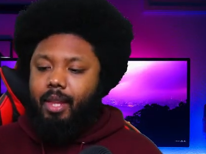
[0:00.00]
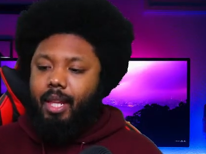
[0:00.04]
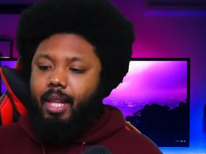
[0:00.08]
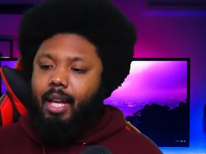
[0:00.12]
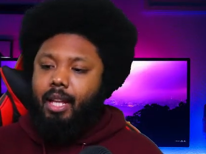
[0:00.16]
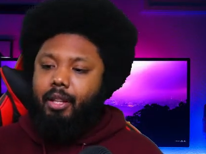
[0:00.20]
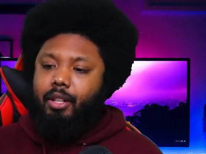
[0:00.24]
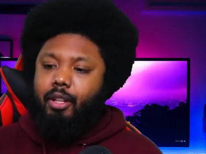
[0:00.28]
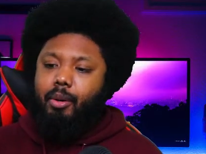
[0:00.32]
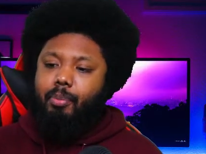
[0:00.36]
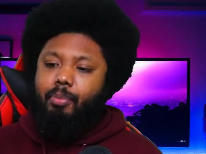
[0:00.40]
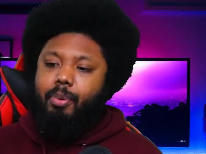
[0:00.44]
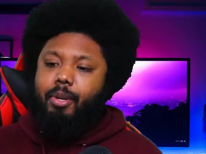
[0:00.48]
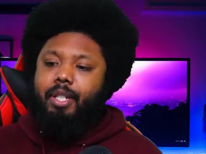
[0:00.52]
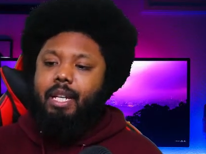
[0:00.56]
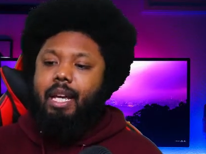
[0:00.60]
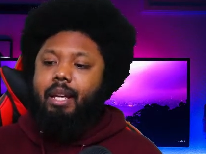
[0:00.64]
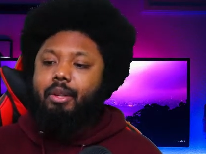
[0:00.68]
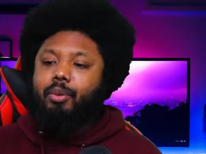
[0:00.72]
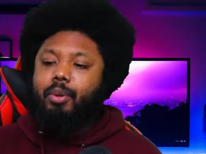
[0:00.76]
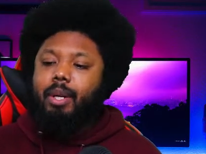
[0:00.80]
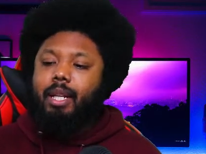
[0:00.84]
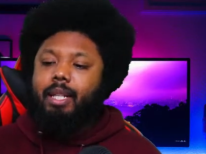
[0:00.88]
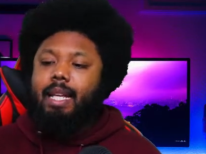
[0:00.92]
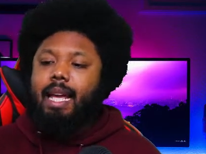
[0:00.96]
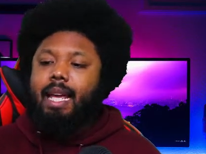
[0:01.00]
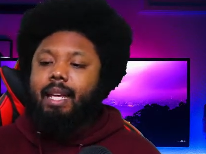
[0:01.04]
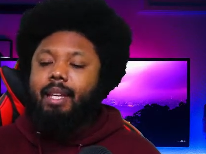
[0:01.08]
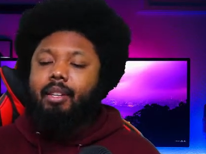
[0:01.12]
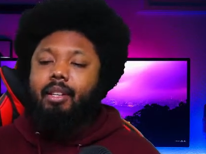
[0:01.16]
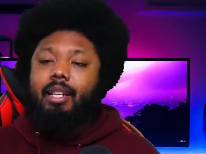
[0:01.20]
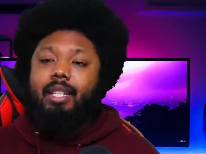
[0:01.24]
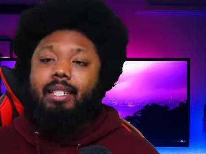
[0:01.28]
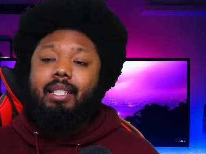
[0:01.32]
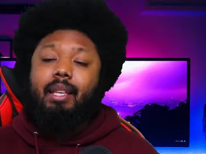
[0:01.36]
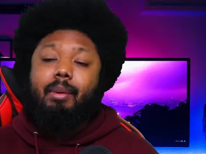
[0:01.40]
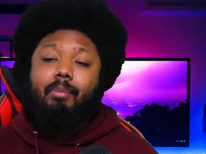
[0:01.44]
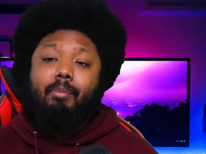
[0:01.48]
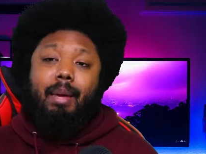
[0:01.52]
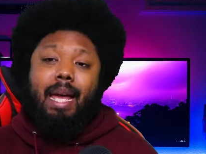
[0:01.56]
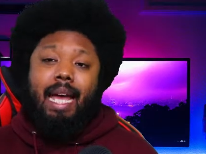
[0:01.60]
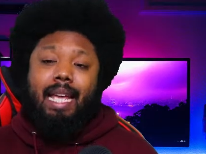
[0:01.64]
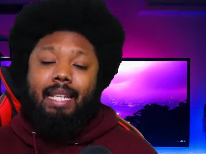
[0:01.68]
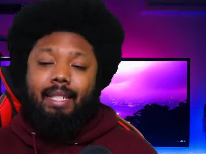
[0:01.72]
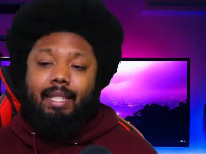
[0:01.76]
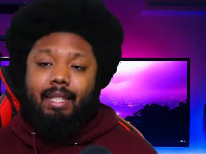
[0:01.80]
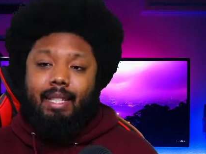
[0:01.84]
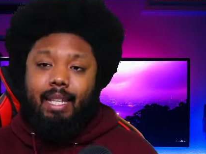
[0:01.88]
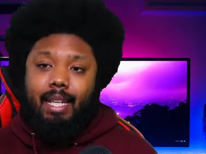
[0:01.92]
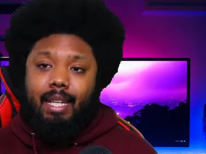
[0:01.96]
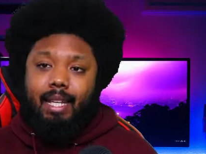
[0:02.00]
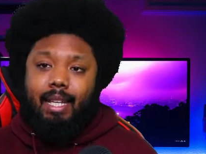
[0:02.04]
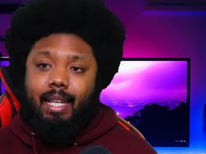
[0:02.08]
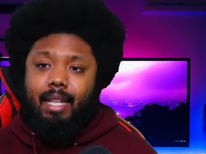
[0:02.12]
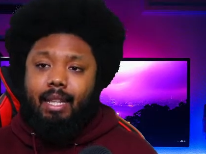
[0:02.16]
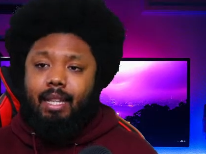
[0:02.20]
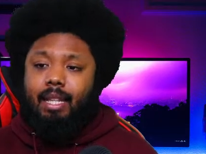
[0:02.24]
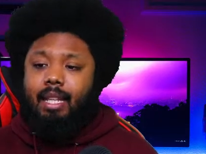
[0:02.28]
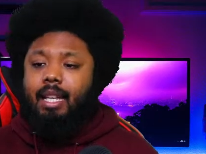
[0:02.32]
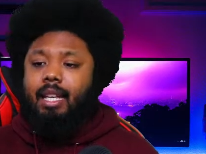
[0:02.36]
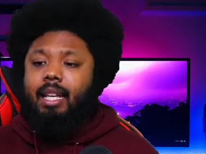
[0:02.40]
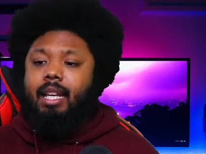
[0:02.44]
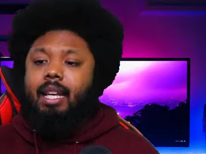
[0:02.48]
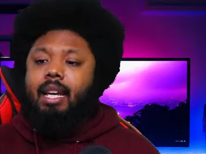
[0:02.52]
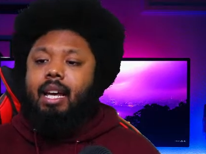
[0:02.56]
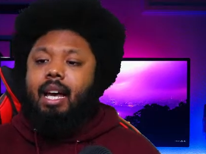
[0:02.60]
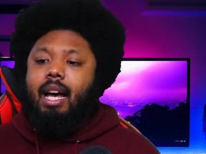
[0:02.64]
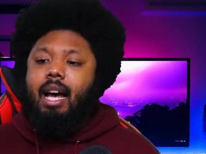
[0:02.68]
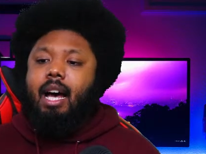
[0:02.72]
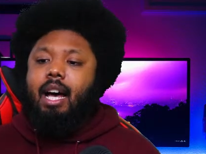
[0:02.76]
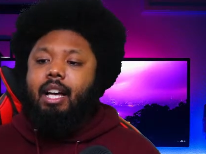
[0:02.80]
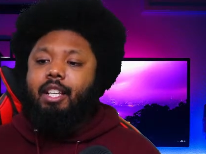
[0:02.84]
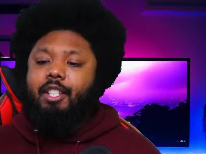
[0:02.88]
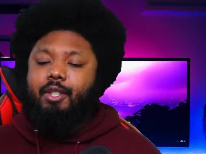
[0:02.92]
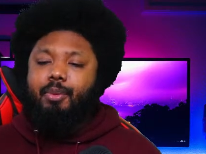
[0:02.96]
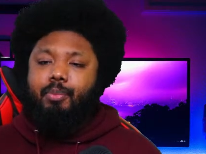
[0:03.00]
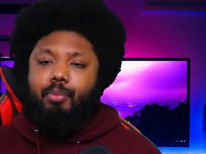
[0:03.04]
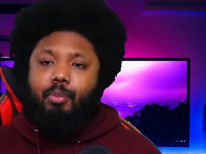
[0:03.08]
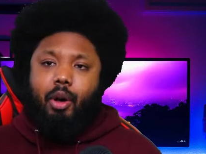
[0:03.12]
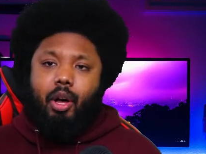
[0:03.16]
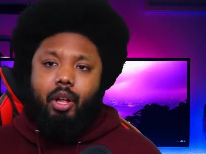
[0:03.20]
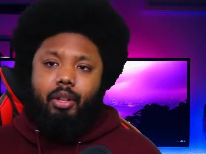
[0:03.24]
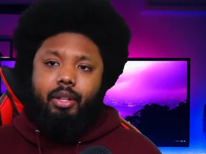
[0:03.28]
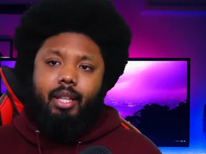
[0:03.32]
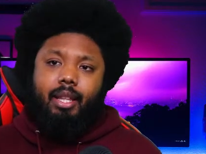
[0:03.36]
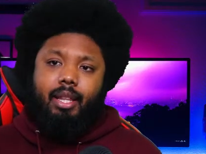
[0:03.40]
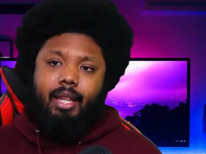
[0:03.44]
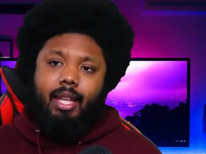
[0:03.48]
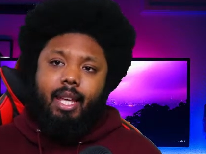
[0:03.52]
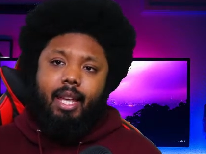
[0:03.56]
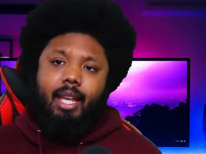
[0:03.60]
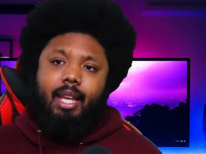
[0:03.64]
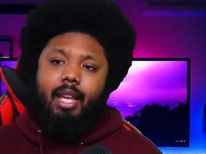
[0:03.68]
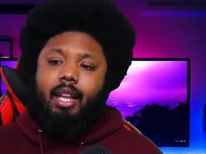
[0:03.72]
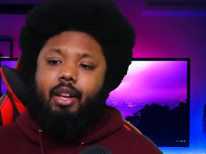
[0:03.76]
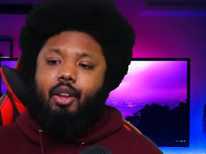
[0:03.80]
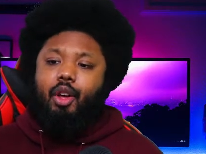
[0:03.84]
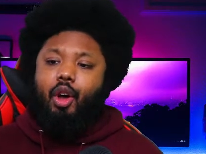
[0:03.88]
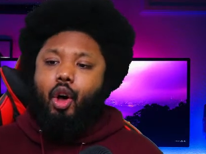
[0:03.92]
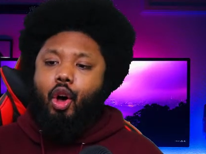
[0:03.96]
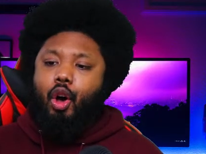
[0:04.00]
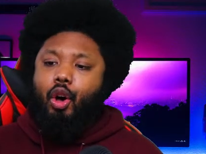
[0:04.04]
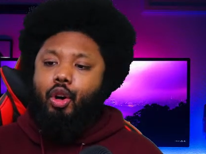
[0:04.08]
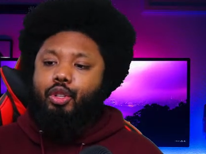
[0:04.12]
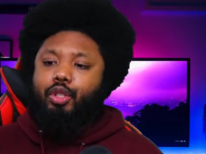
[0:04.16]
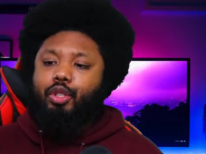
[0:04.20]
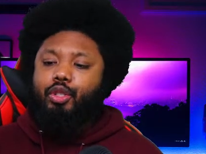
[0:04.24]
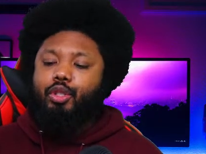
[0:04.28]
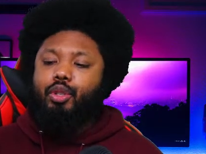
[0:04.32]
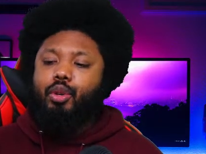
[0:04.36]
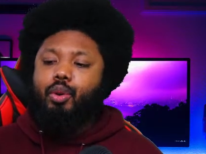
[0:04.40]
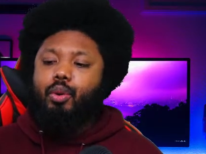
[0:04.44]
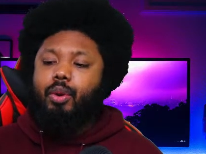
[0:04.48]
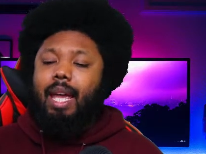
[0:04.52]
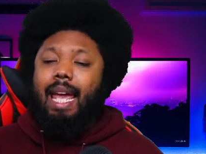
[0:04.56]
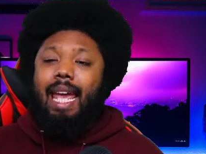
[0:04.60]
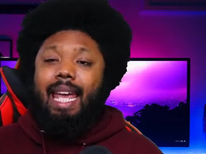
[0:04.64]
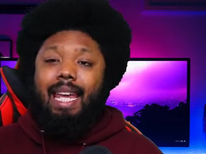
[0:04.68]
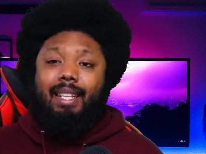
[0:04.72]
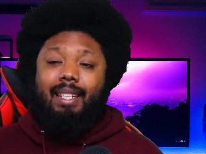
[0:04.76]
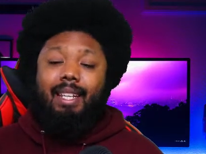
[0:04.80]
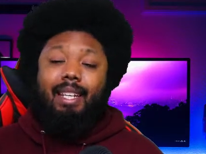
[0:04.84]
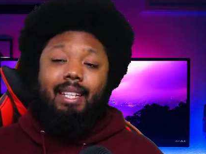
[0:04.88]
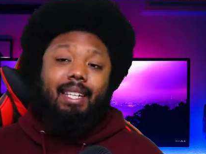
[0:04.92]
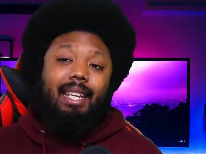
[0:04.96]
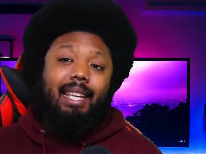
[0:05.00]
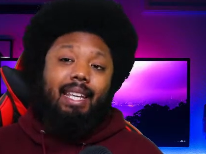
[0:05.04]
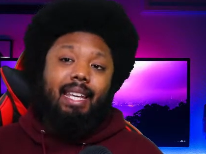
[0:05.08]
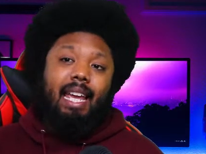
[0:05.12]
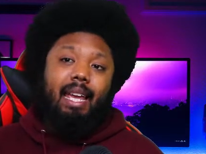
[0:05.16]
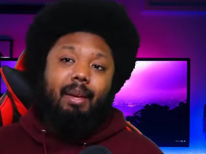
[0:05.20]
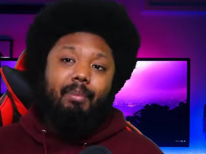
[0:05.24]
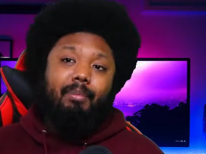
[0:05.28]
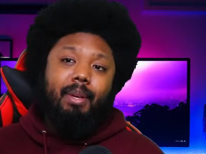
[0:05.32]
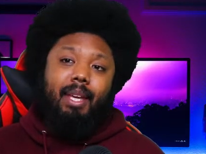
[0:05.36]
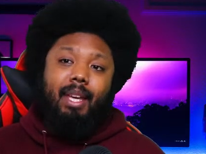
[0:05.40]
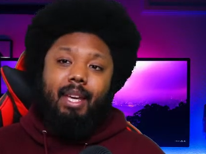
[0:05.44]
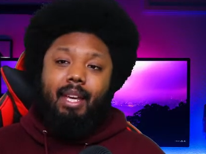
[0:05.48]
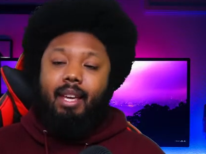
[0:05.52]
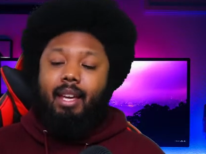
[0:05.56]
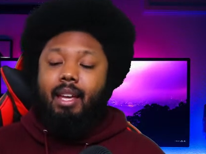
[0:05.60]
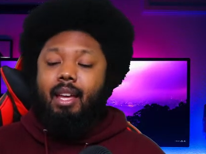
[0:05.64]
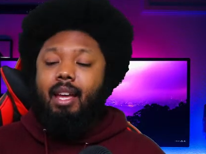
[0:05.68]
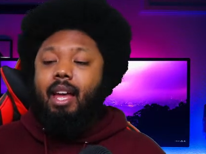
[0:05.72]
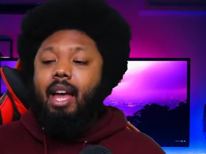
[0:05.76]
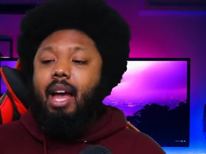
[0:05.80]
another person I do want to thank here is the Masked Ningen, uh, Smoll De Ting, and also Hayzink DKB.